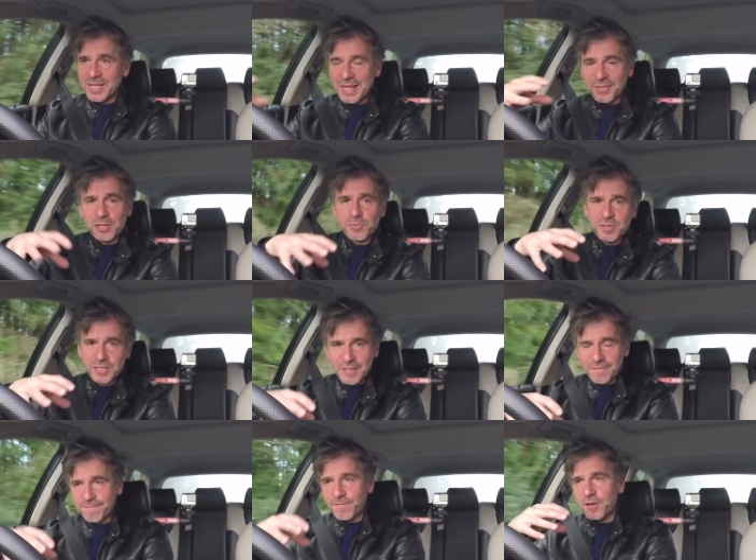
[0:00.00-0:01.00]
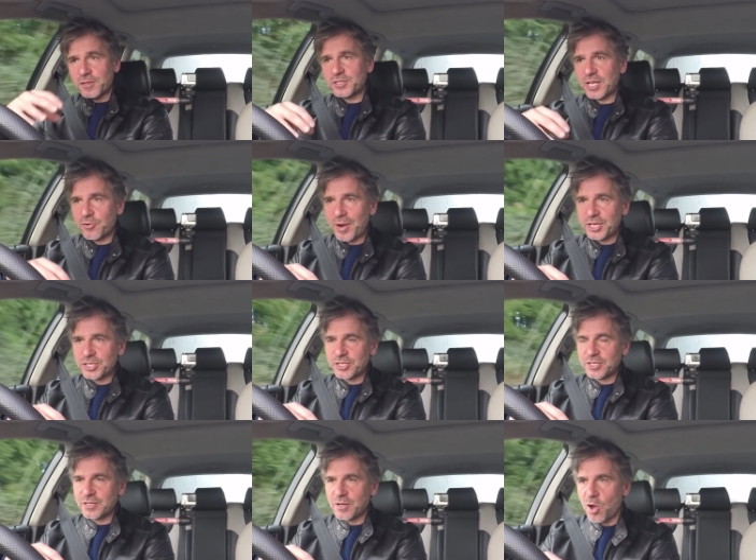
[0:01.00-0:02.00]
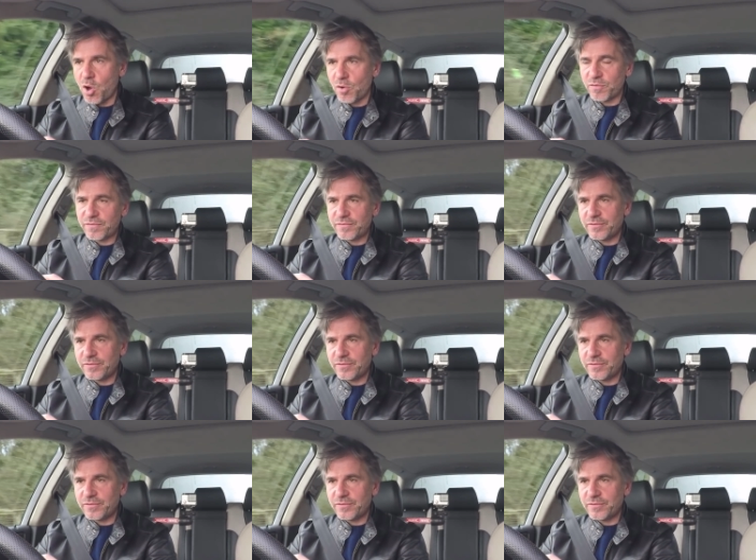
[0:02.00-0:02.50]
Now this was the first generation of